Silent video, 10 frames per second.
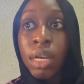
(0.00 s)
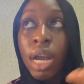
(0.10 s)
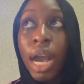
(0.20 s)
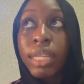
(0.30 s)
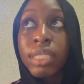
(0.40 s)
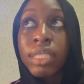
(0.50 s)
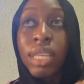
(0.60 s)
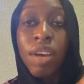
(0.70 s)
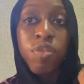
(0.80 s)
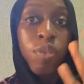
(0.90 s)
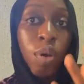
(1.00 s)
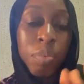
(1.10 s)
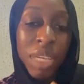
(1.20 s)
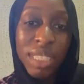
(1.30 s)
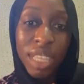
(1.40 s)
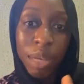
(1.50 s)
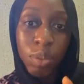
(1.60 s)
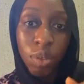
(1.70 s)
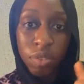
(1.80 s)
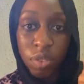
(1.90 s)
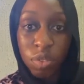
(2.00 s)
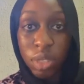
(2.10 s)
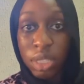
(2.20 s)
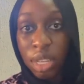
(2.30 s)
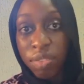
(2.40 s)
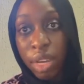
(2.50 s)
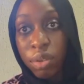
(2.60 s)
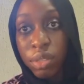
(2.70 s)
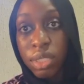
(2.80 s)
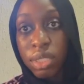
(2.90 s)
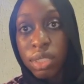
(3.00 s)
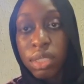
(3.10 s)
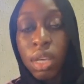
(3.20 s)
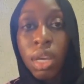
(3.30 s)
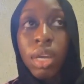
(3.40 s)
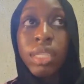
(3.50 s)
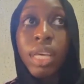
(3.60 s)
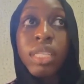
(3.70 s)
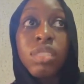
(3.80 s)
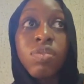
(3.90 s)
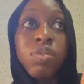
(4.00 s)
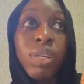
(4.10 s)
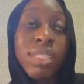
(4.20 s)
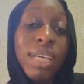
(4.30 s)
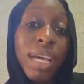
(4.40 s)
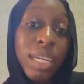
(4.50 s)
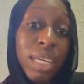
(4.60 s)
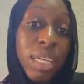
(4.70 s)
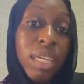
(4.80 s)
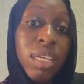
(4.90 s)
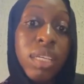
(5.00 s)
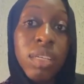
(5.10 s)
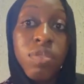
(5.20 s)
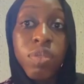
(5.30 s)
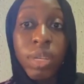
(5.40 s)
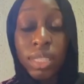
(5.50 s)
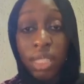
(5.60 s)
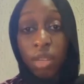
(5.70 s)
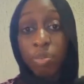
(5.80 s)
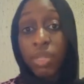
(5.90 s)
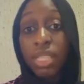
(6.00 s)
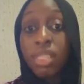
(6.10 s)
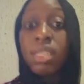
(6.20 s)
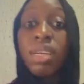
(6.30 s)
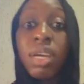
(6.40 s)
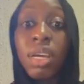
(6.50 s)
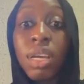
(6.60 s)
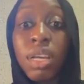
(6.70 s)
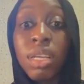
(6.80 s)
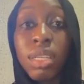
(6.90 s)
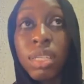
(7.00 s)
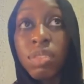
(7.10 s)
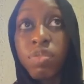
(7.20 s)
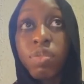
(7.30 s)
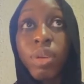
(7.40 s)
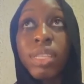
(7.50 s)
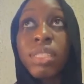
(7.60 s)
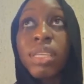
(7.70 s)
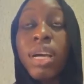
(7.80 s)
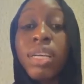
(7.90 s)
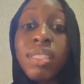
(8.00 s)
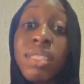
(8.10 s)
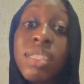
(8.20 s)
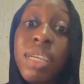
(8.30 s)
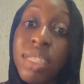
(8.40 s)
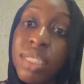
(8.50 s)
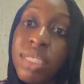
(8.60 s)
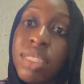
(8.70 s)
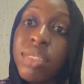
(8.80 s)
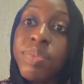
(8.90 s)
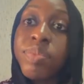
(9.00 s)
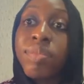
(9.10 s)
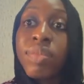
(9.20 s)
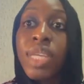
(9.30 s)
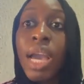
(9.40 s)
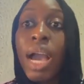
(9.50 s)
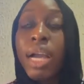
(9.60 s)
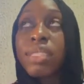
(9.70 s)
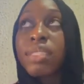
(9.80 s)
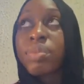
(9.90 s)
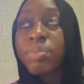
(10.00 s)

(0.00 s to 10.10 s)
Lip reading: and there are four main types of influenza viruses. There's influenza A, influenza B, influenza C, and D. And